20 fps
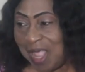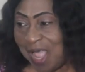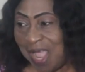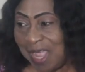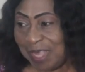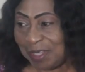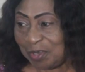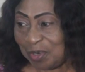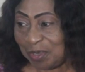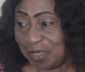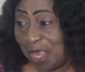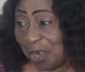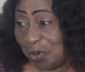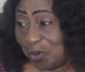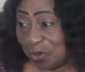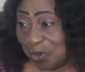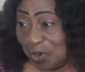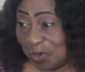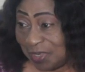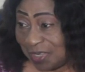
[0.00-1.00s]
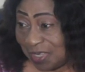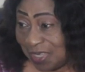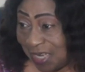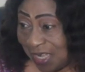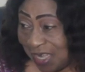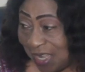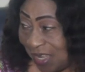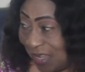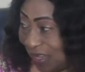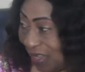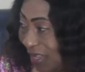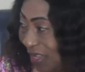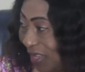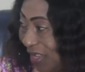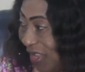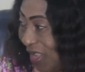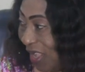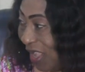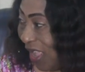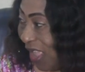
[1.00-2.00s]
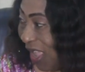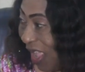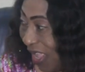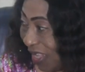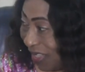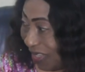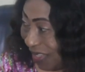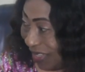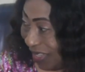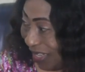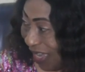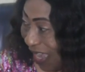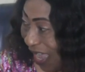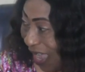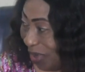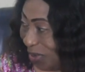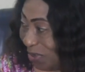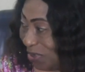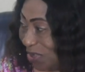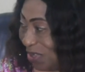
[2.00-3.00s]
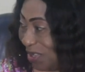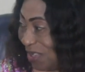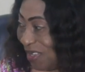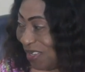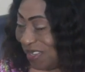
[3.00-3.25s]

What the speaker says: I thought I could just sneak in and sneak out,